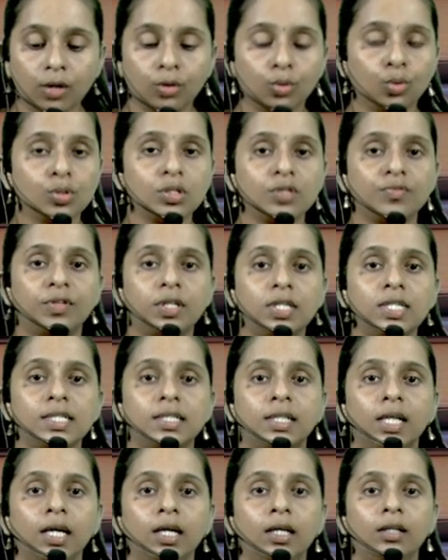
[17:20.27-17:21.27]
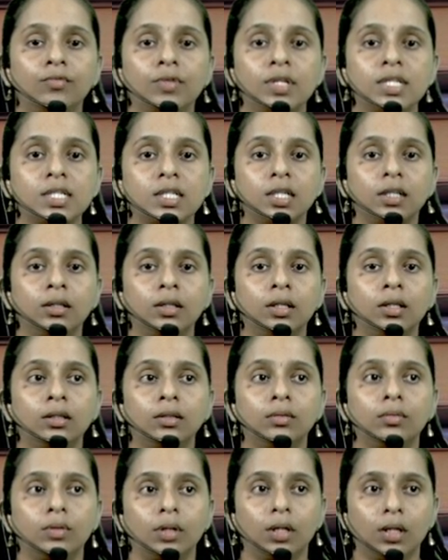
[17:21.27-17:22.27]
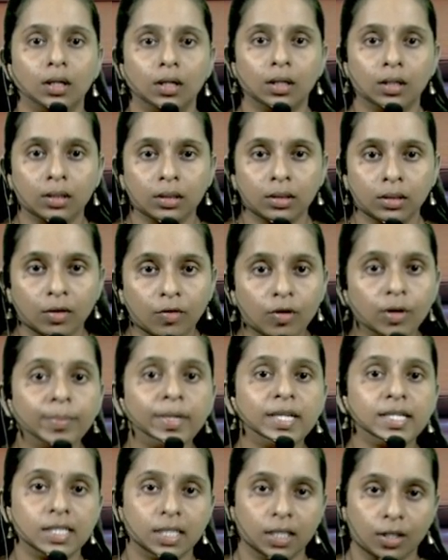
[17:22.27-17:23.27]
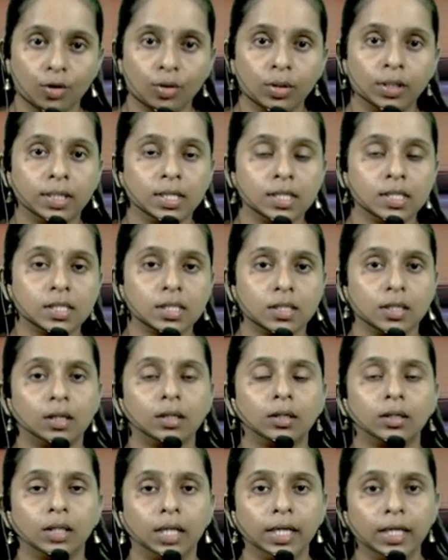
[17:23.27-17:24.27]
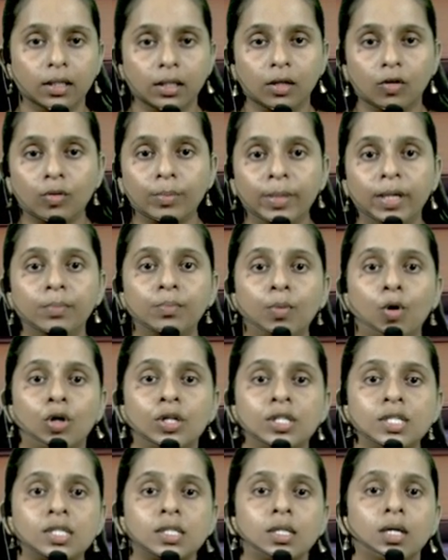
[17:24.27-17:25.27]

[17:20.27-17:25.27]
those funds, they invest in the government securities like government bonds